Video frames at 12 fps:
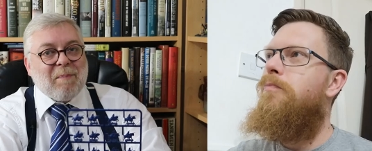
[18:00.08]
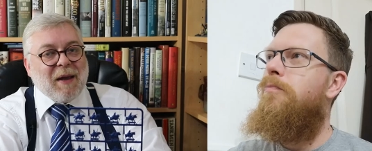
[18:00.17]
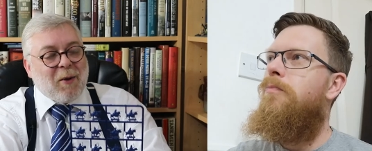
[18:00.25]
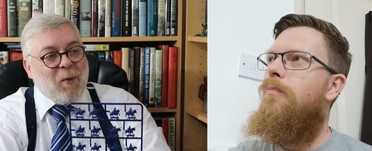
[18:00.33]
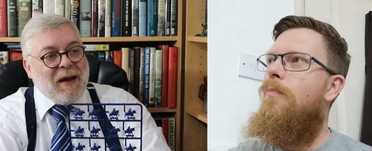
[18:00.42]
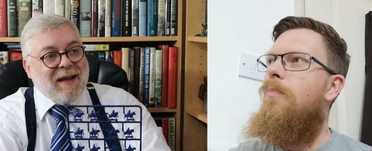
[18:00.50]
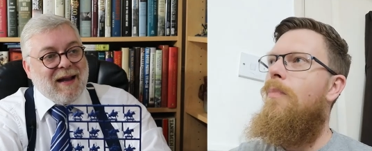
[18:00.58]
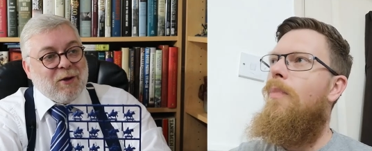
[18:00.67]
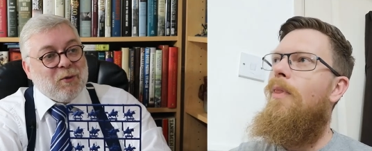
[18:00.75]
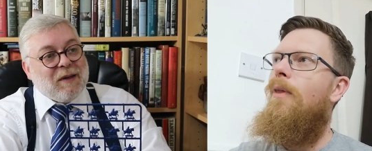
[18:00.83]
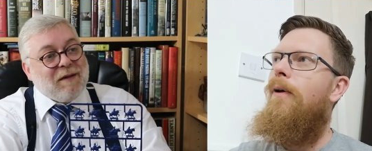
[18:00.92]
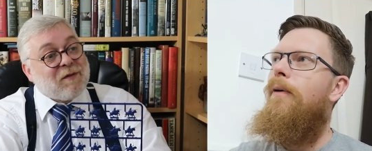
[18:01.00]
Speaker 1: big win, then you
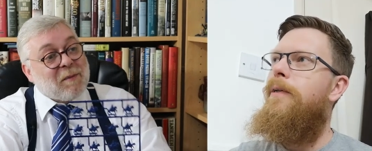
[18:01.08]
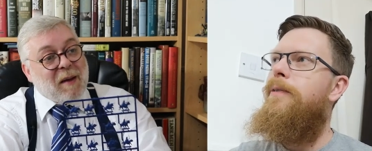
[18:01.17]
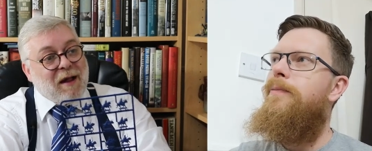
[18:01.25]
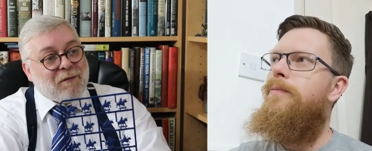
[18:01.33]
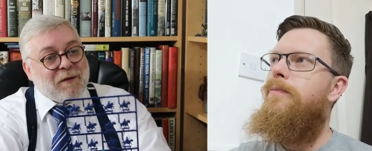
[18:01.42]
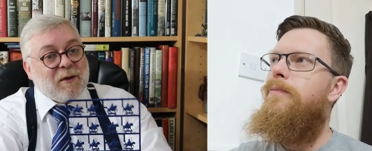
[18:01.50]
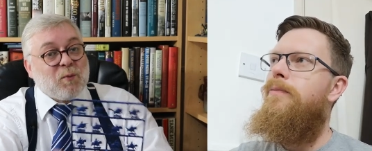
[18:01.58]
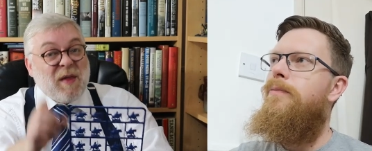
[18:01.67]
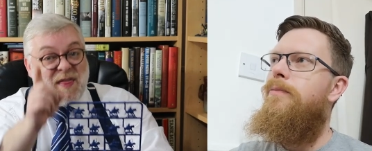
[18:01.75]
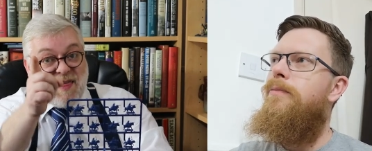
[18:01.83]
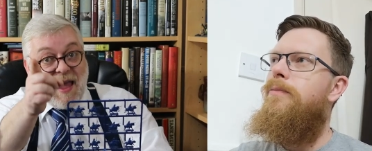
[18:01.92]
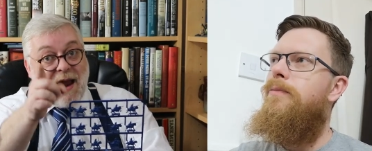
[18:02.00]
leave the battlefield with
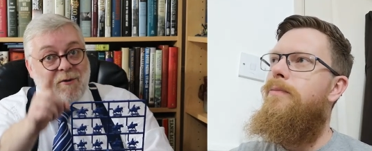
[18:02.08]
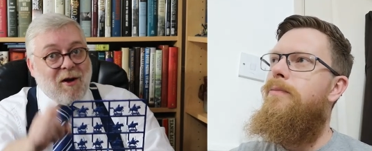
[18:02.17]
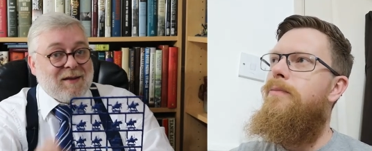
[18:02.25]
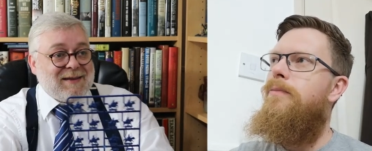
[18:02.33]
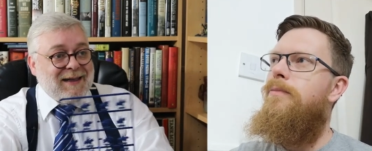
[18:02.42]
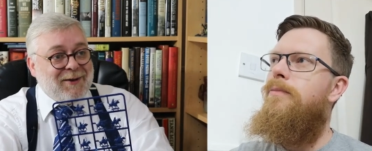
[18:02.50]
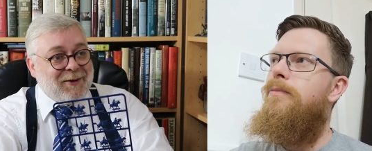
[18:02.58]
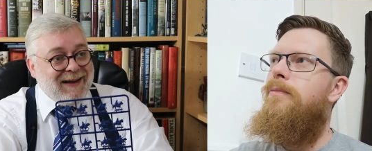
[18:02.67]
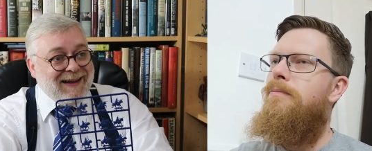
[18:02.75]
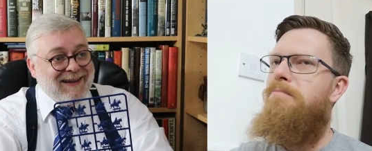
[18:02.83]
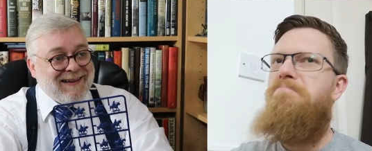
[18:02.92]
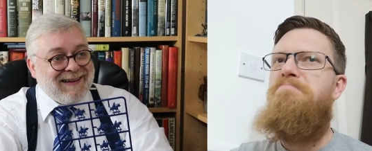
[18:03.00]
their artillery.
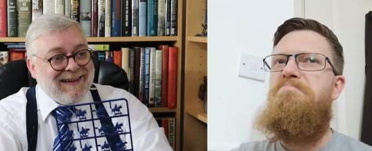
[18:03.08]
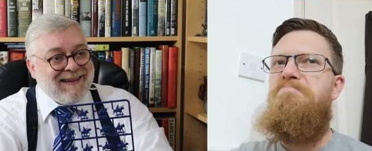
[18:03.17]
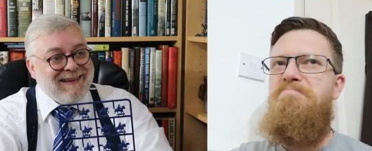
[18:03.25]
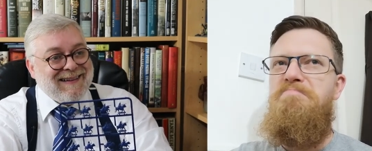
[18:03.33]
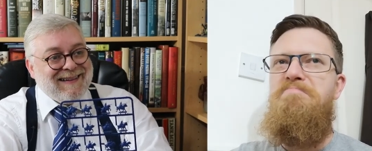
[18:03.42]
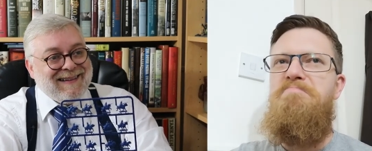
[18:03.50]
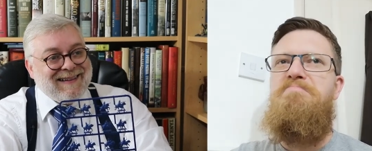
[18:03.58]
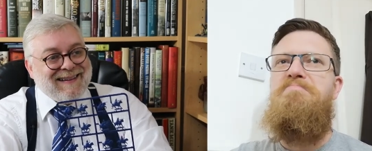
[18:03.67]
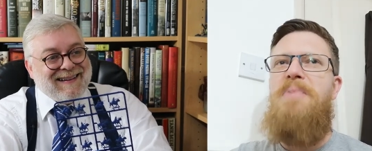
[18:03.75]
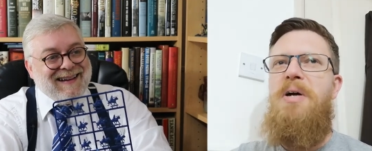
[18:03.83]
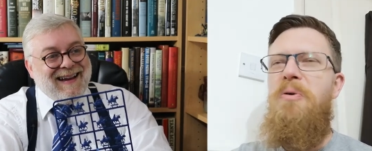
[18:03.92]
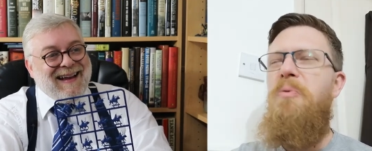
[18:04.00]

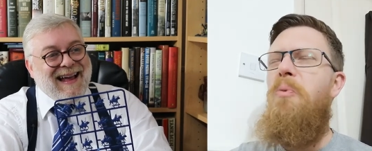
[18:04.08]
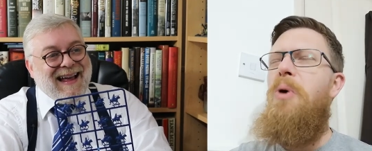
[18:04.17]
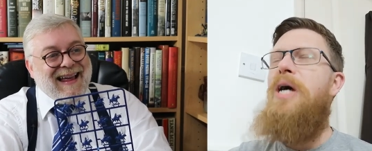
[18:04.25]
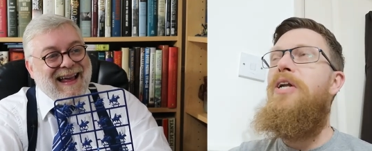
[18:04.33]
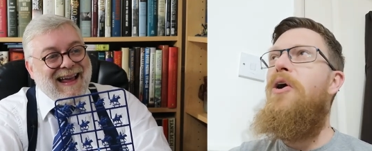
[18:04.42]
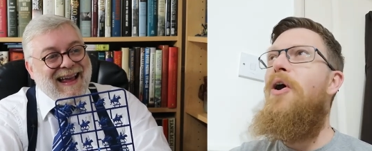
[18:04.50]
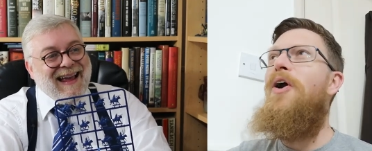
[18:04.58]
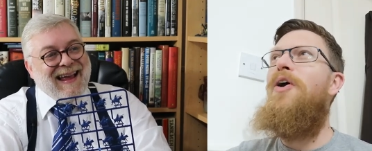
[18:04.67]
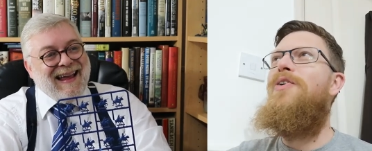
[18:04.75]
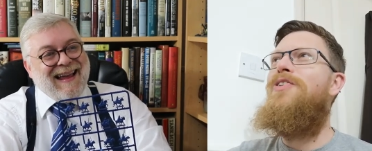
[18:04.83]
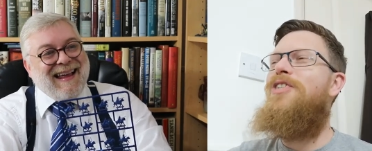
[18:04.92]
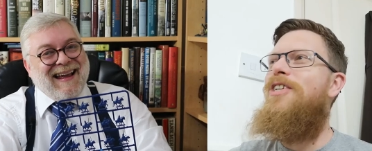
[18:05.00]
Winners!